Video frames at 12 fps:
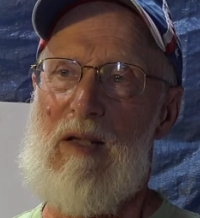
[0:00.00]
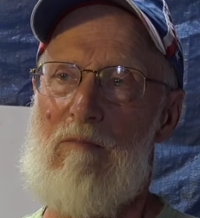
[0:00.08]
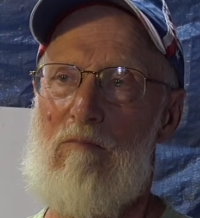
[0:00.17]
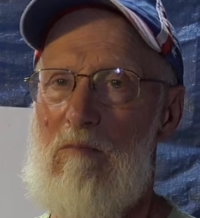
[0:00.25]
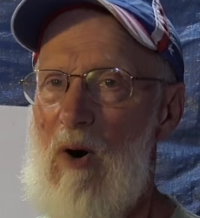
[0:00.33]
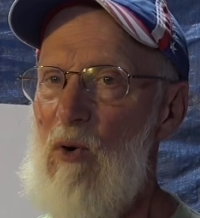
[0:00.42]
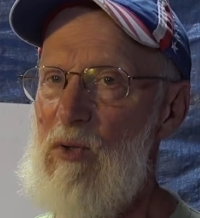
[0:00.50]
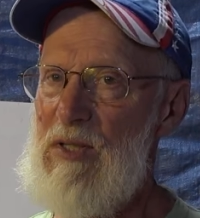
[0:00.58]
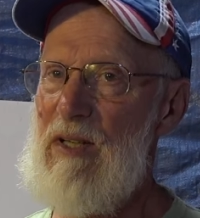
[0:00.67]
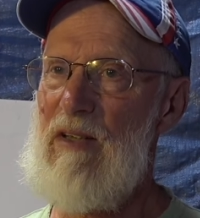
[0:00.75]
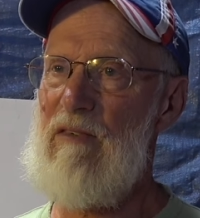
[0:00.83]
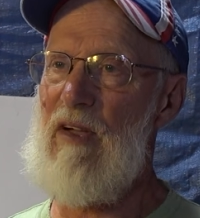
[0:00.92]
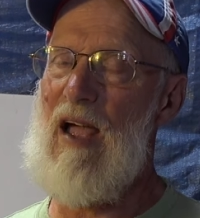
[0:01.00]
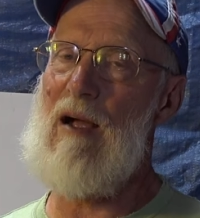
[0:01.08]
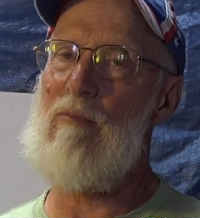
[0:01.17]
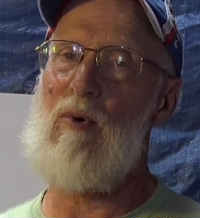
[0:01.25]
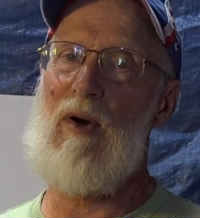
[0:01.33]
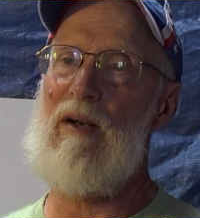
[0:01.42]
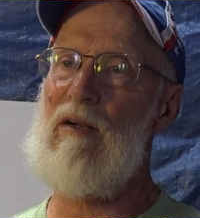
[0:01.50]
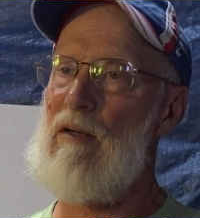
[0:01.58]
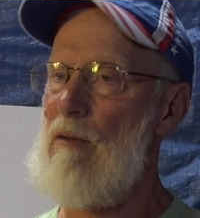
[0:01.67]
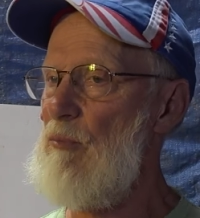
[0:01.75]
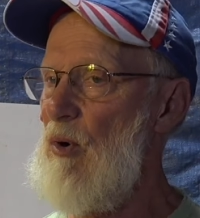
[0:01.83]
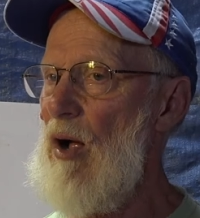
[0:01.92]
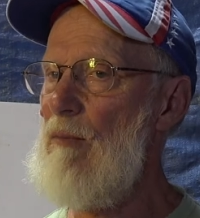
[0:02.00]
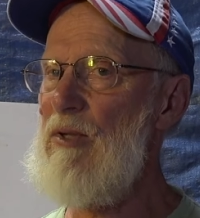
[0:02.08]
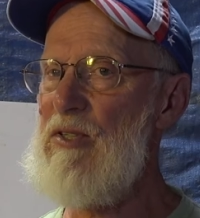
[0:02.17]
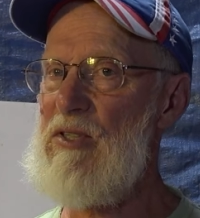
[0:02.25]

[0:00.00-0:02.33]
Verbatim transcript: most of the evaporator will probably